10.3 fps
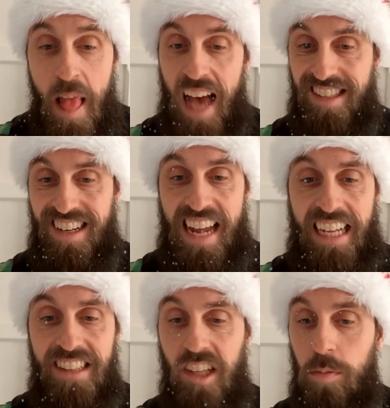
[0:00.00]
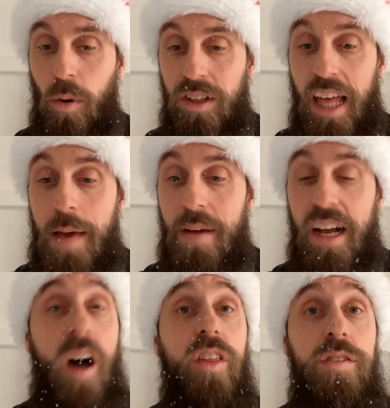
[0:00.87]
as a necklace
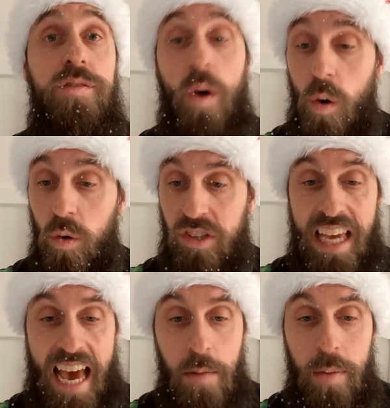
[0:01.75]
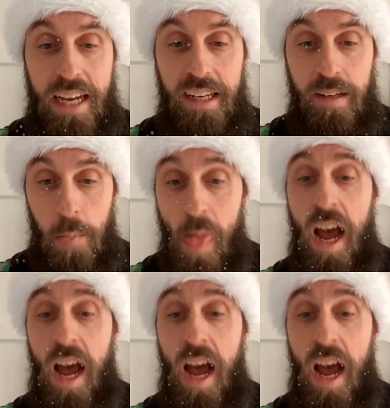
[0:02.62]
proclaiming all the foes he had beaten.